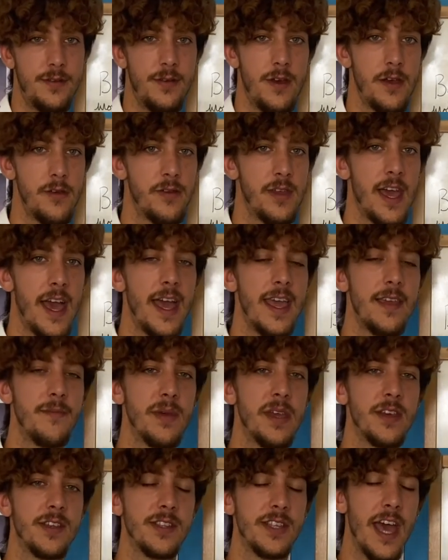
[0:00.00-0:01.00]
okay?
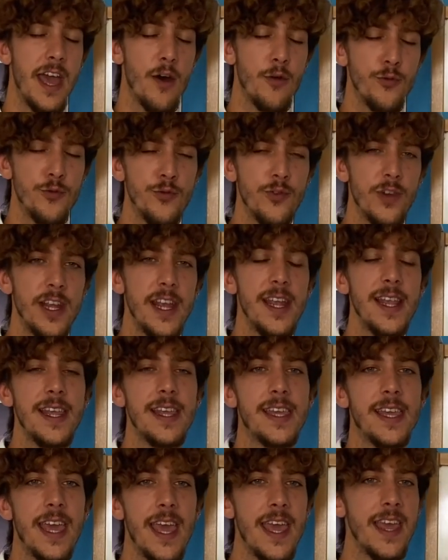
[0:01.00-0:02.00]
Because they are really
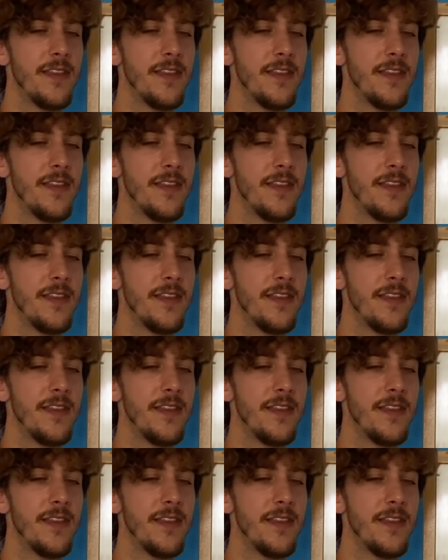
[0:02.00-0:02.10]
key.